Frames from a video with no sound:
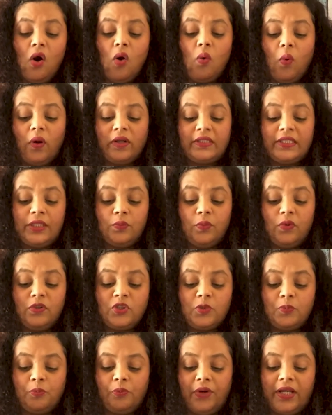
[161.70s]
What he
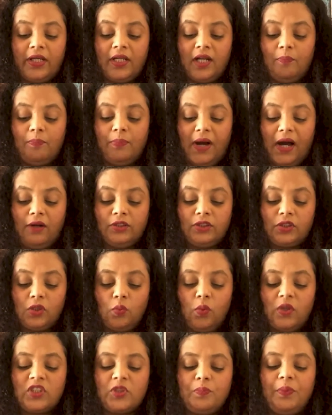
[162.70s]
was praying about
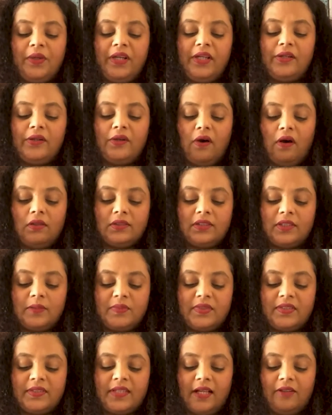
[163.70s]
was beyond
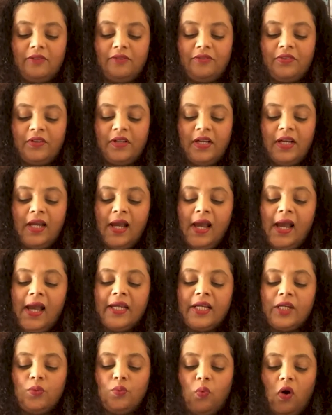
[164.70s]
himself.
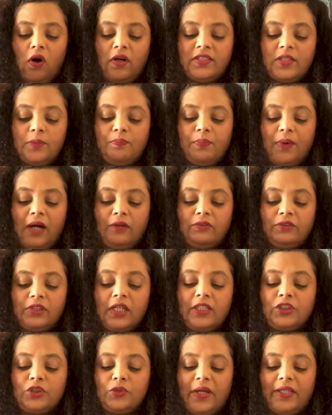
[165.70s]
He was
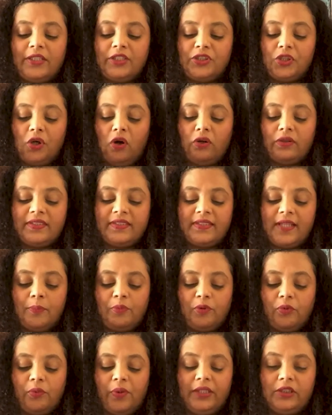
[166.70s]
about to endure
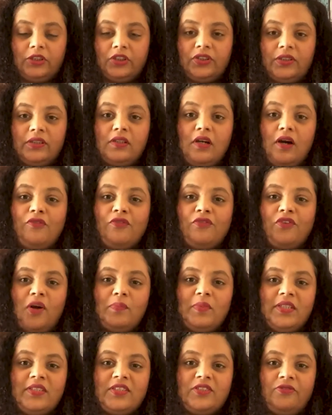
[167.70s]
separation
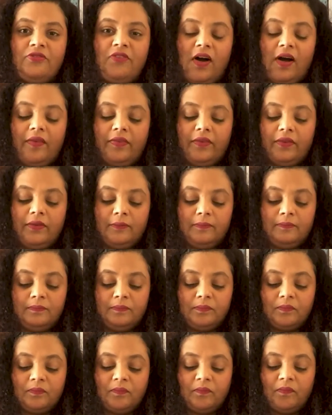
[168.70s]
from his Father.
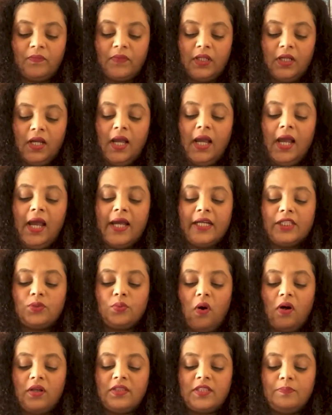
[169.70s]
It
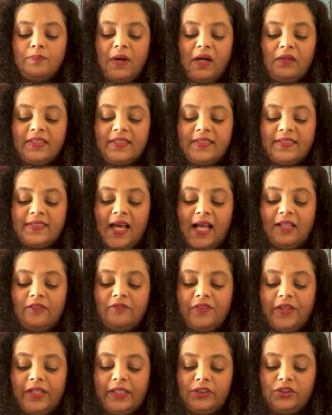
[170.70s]
was about the
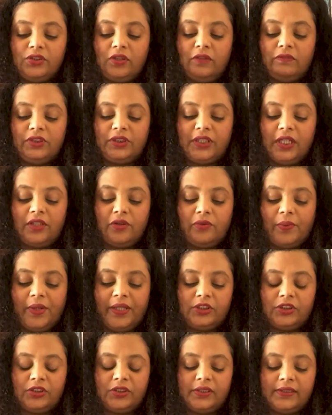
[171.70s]
salvation of
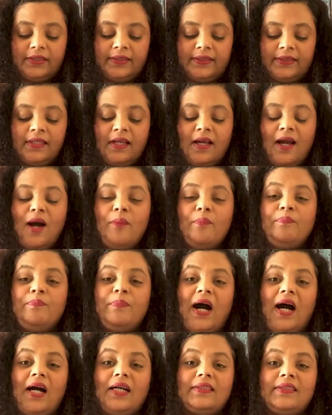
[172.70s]
generations,
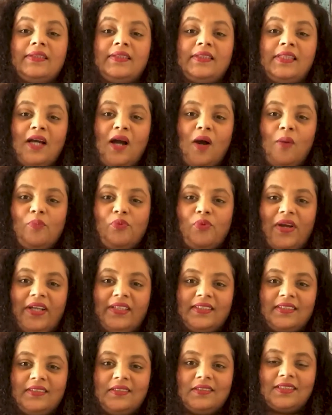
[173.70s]
past,
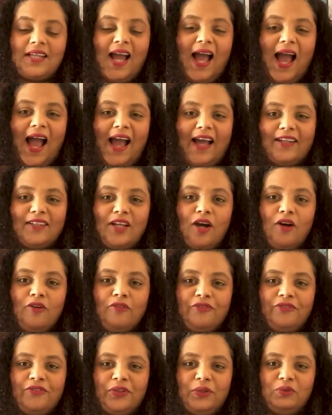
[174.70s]
present, and
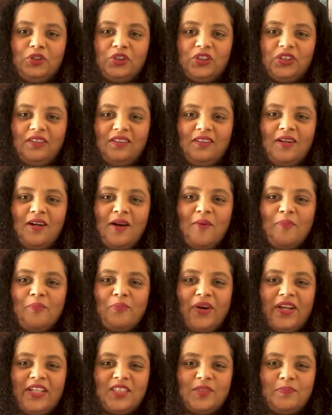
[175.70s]
future.
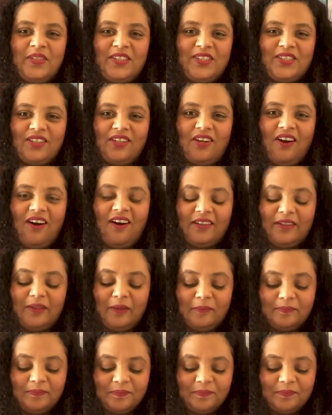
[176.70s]
Praise be to God.